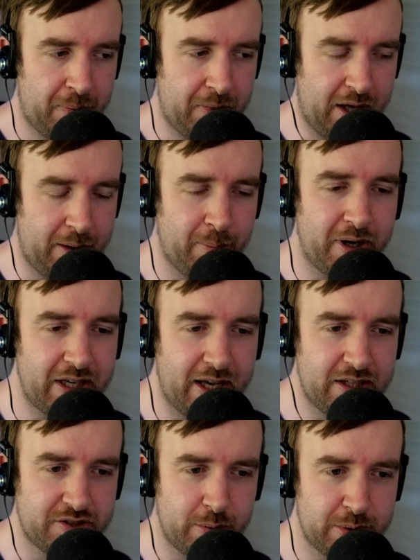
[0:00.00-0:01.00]
And in my
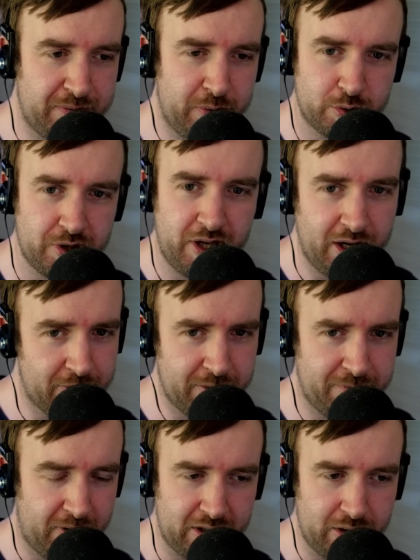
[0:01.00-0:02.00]
case, I was fortunate enough to
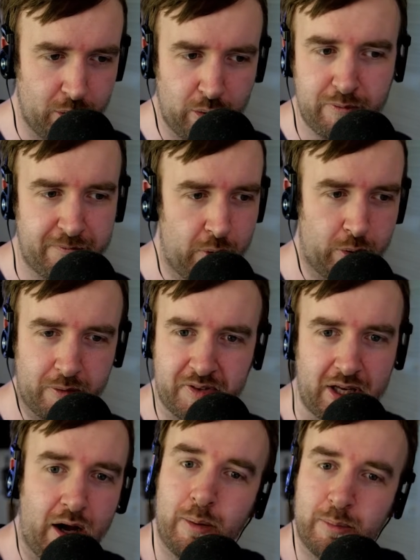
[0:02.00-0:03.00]
find all 4 of
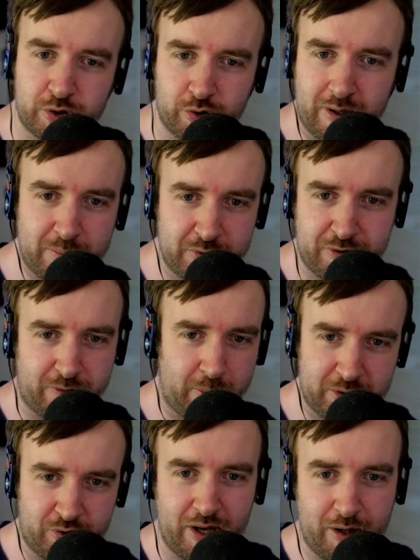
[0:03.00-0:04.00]
the armor trims from a
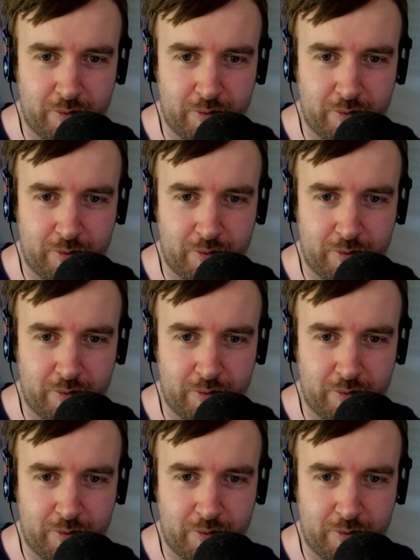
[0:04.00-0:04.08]
trail